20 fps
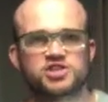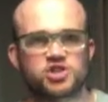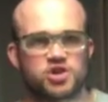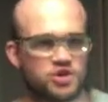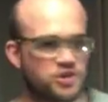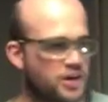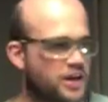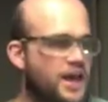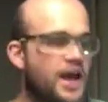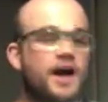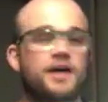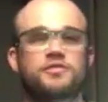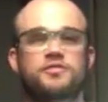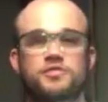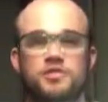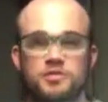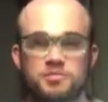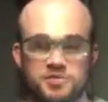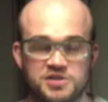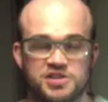sure that you have
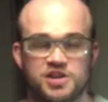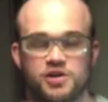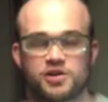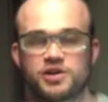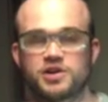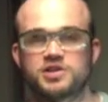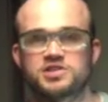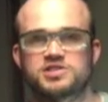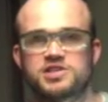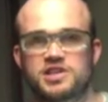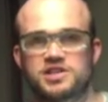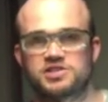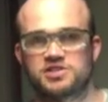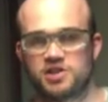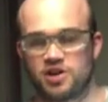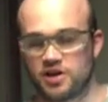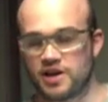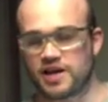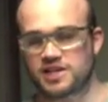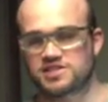the materials that
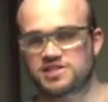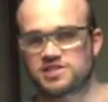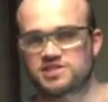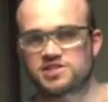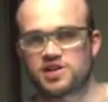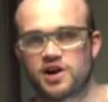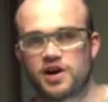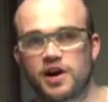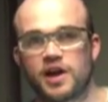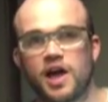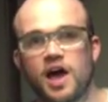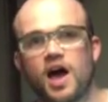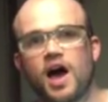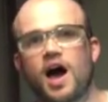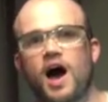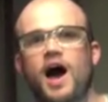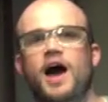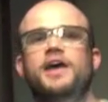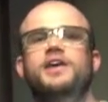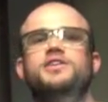are necessary.
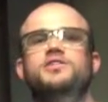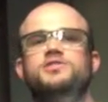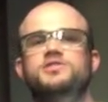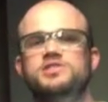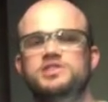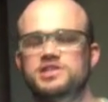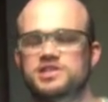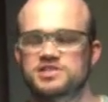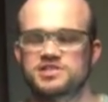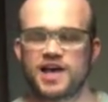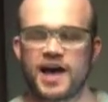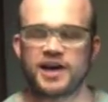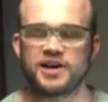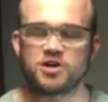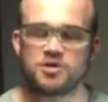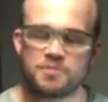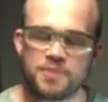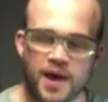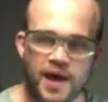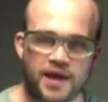I use a
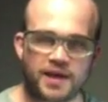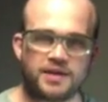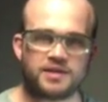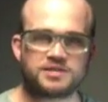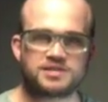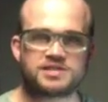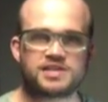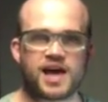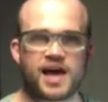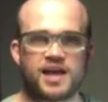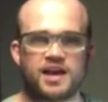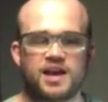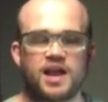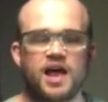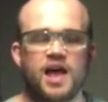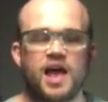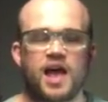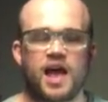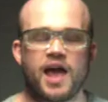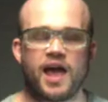designer pen set,
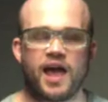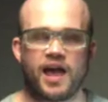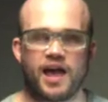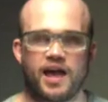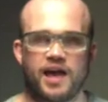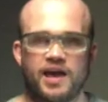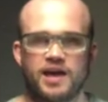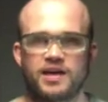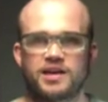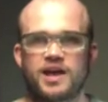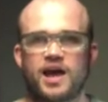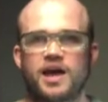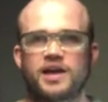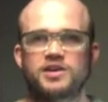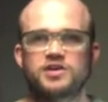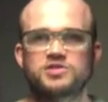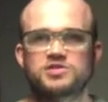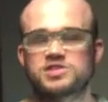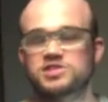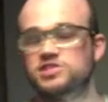and I
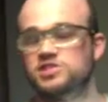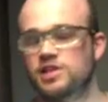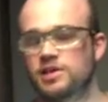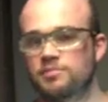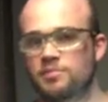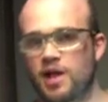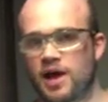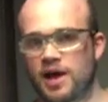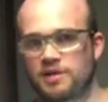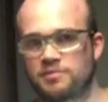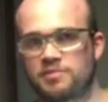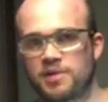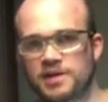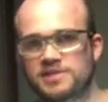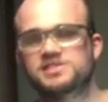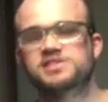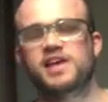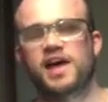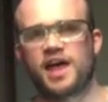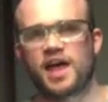use a slimline
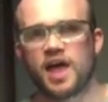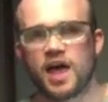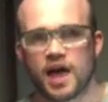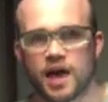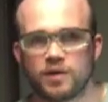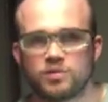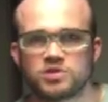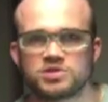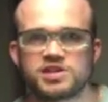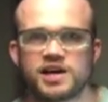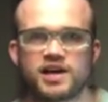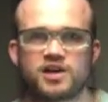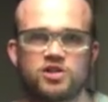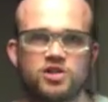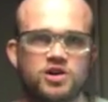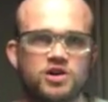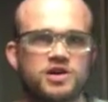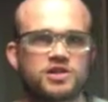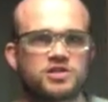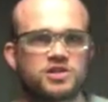pen set, and we'll take a
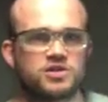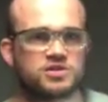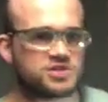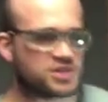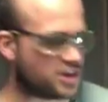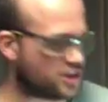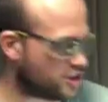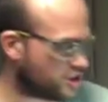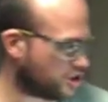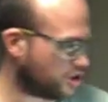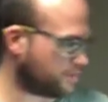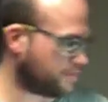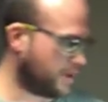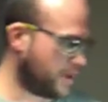look at those in a little